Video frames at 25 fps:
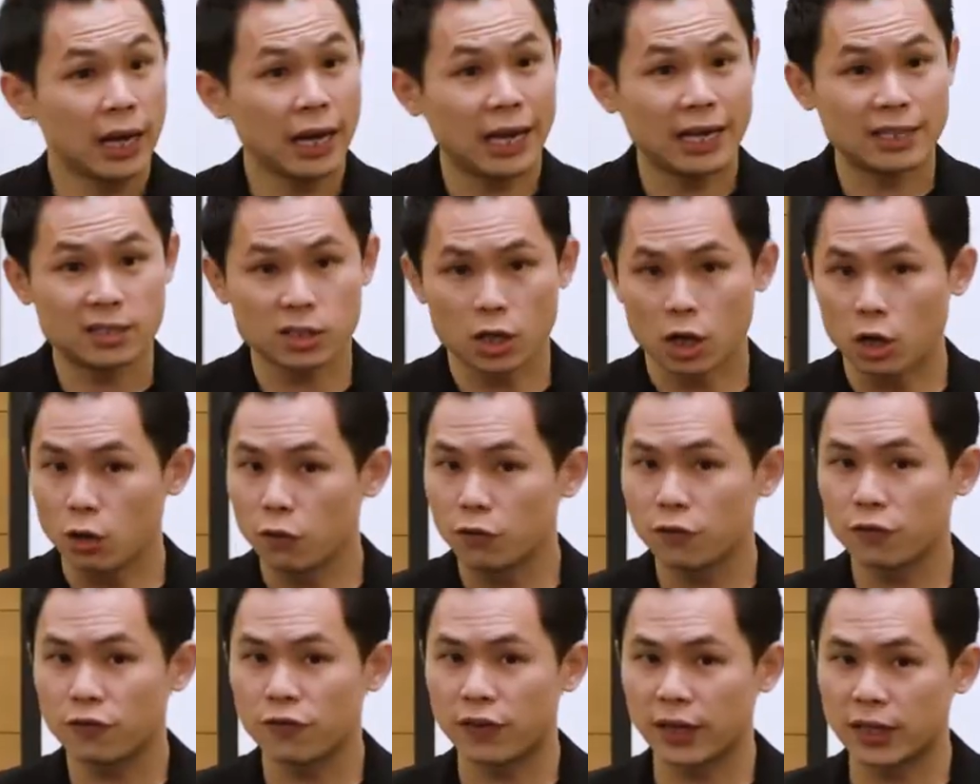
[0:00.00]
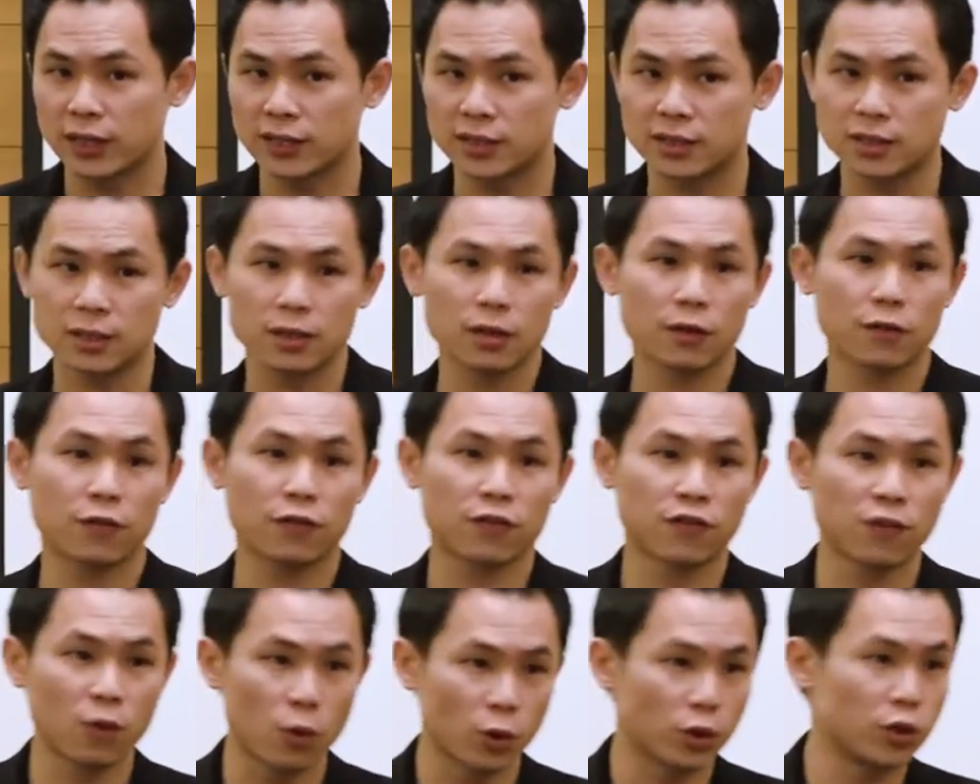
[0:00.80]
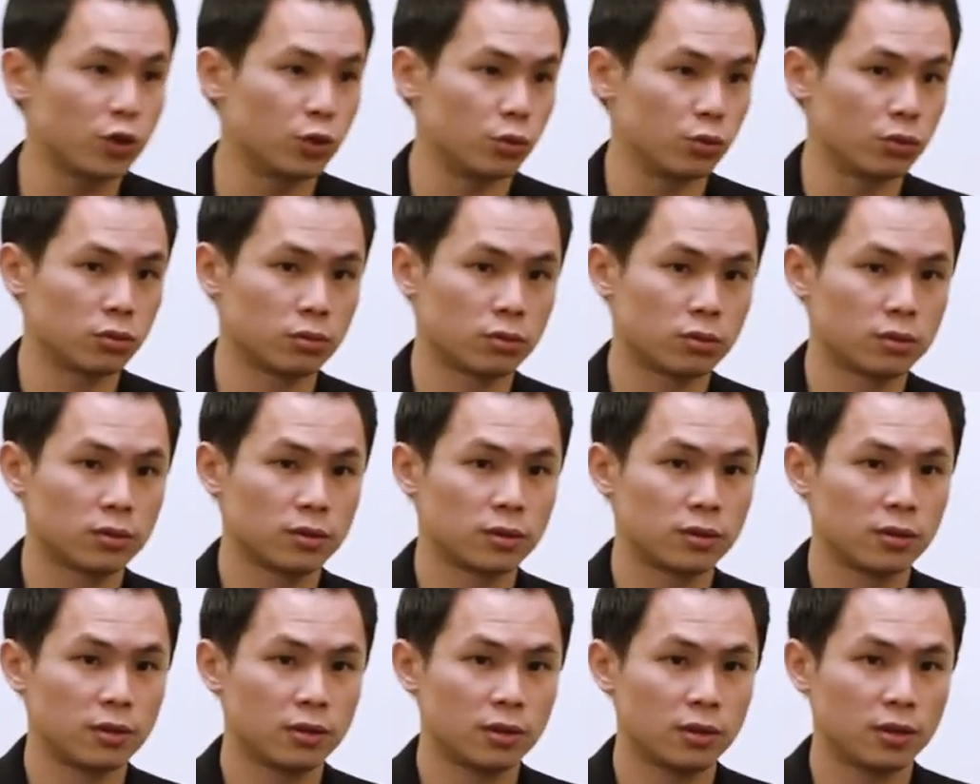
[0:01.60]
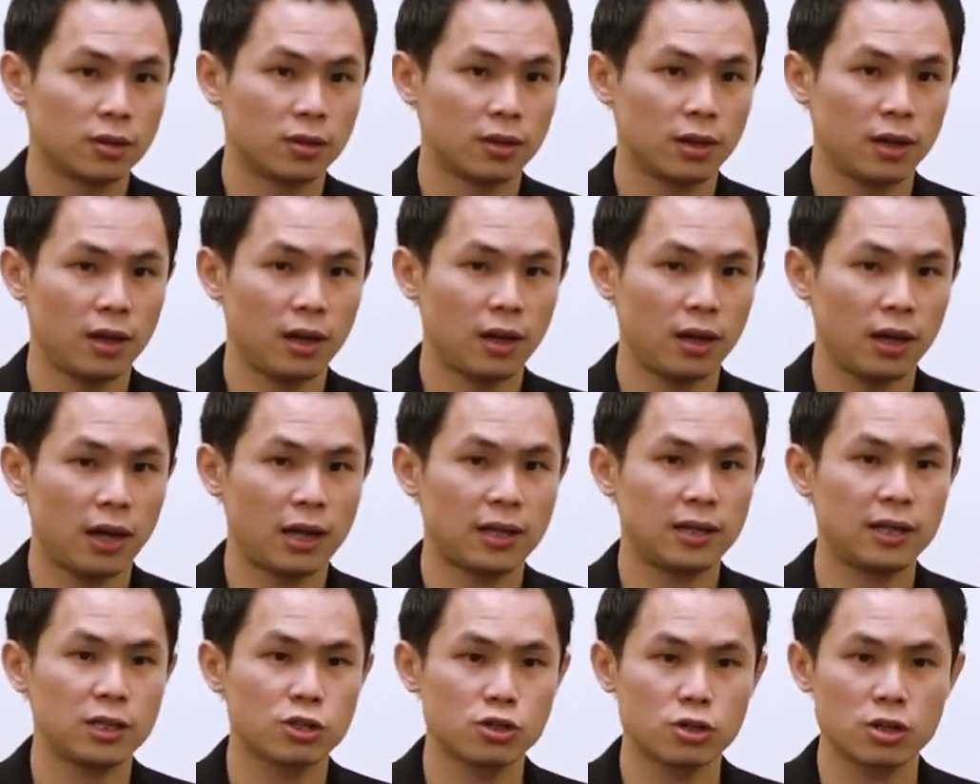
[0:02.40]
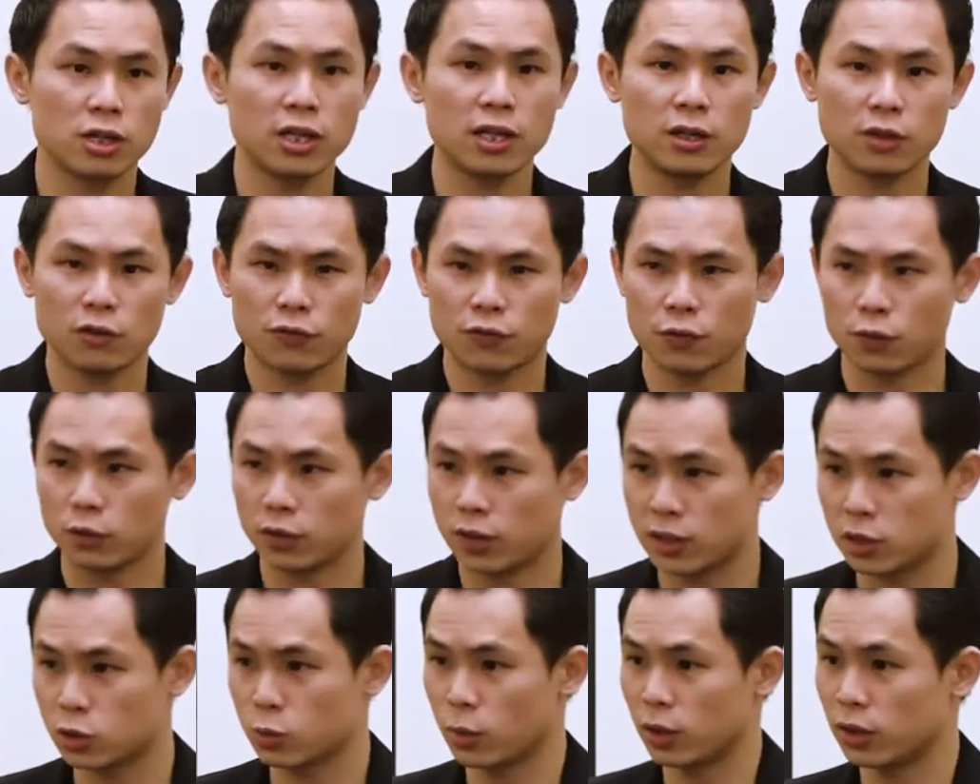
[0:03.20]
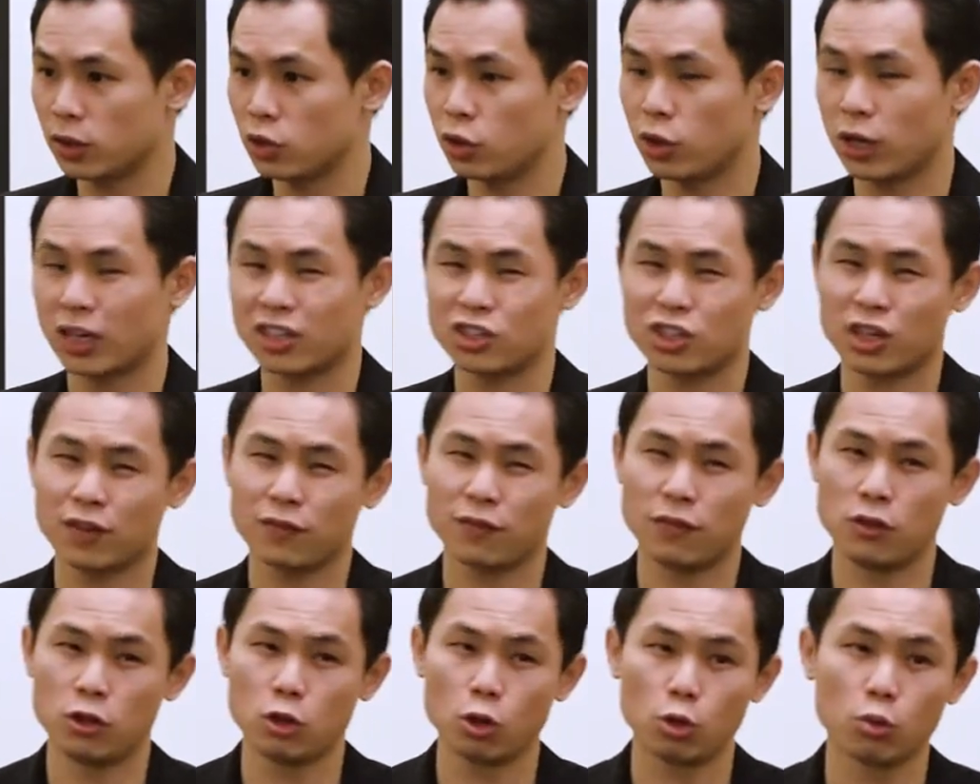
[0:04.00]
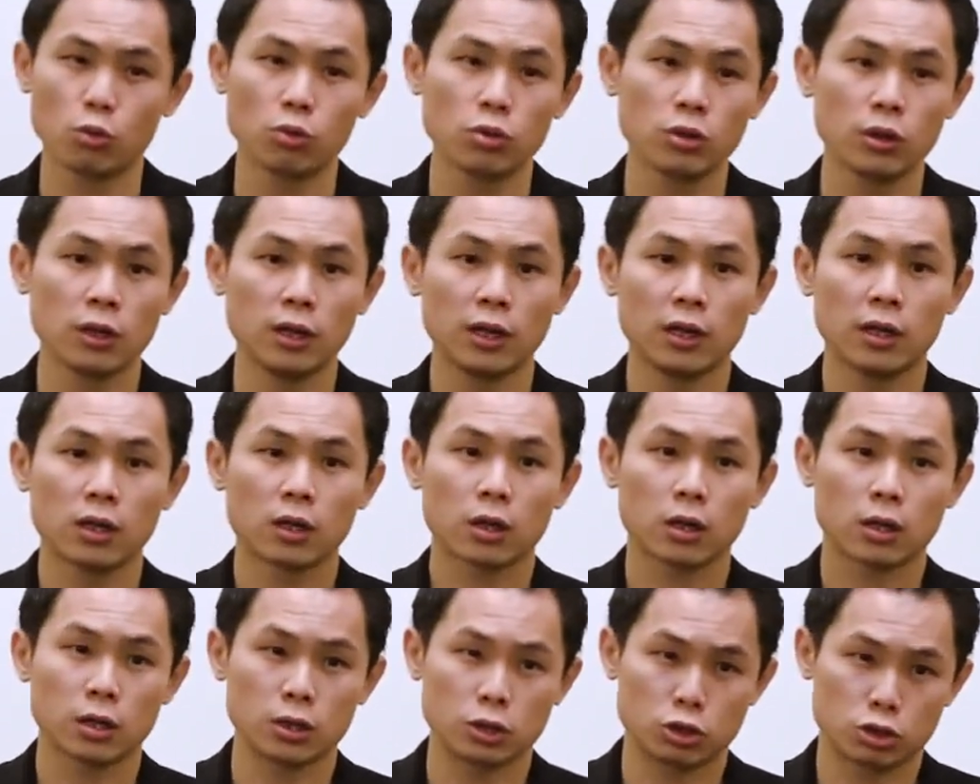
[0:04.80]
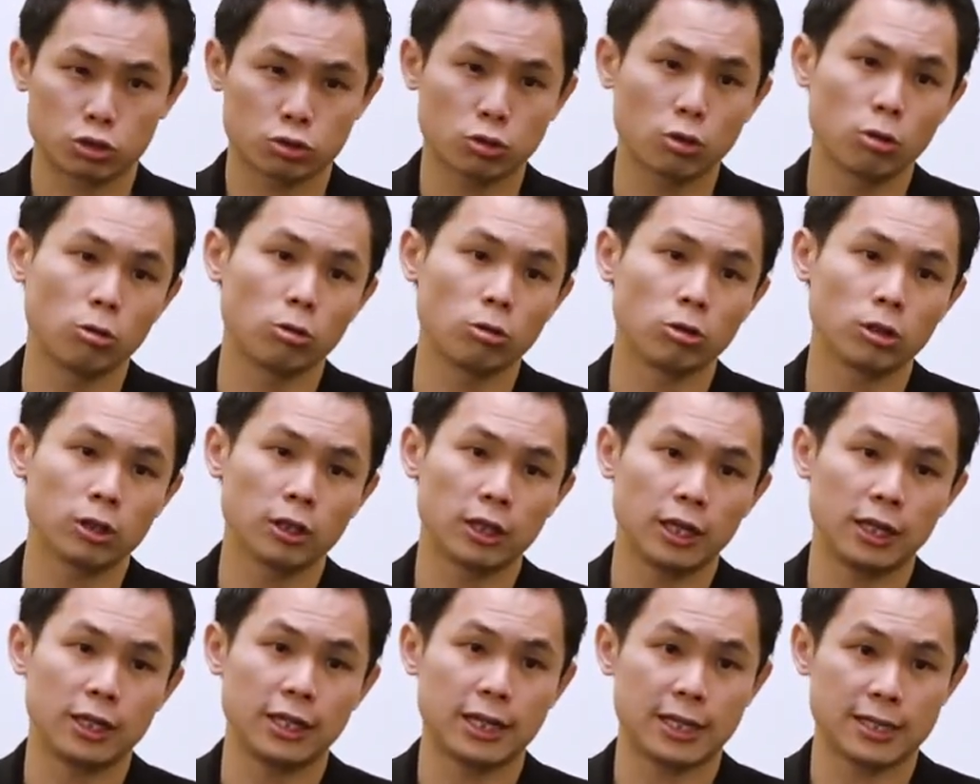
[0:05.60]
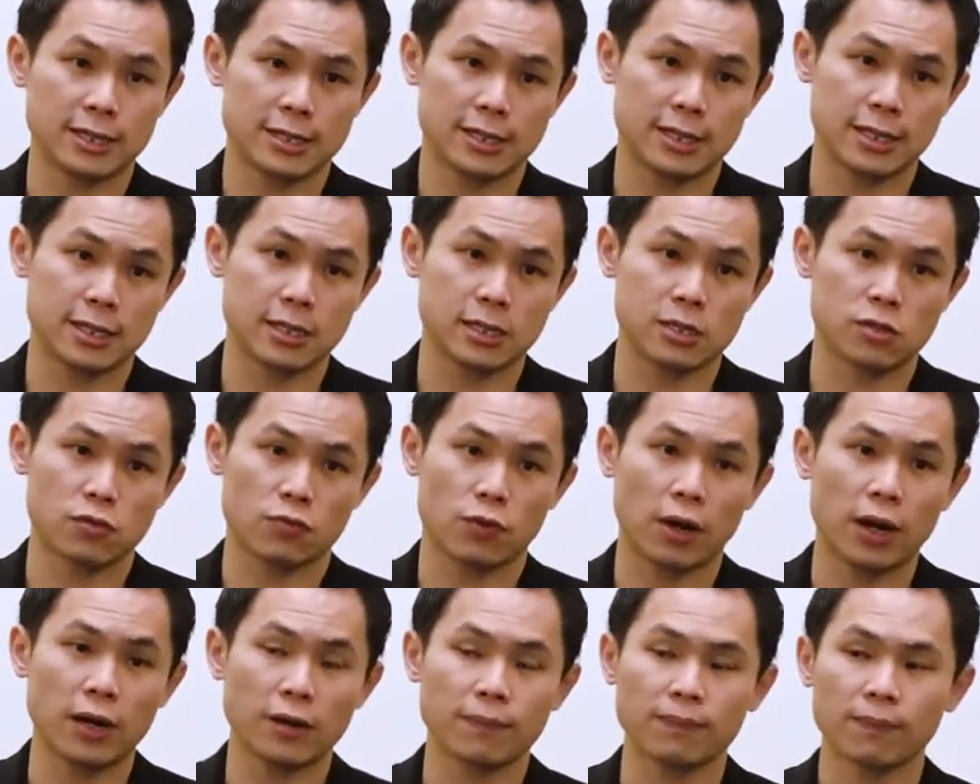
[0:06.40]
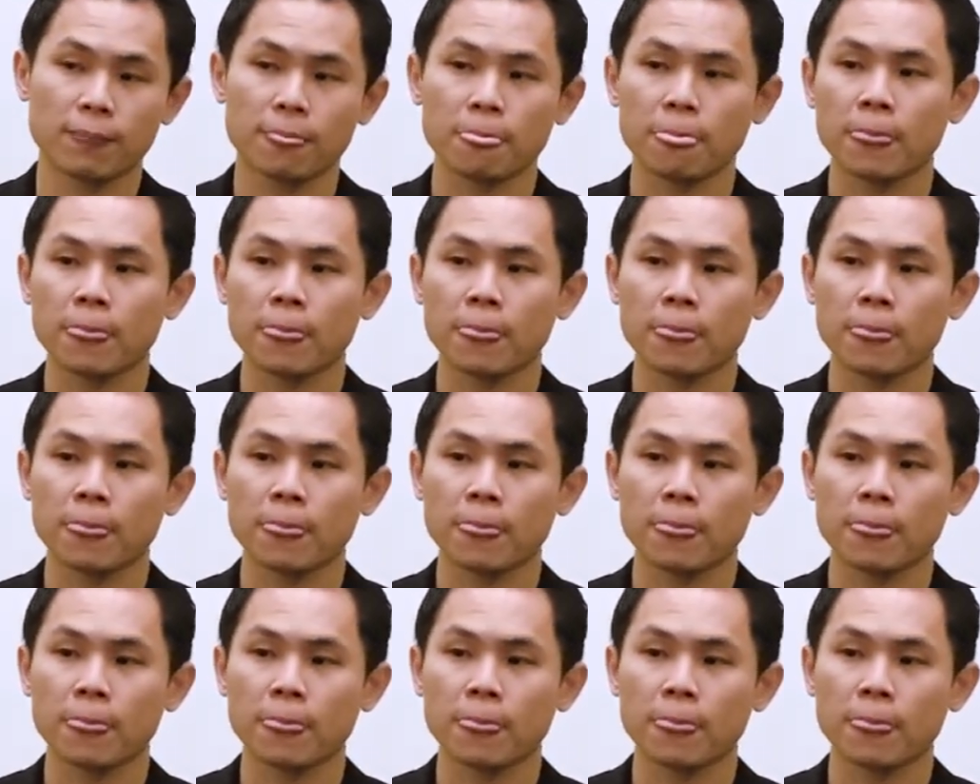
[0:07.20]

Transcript: It's all fixed for you. And literally for this one, you actually have no control in that sense, right?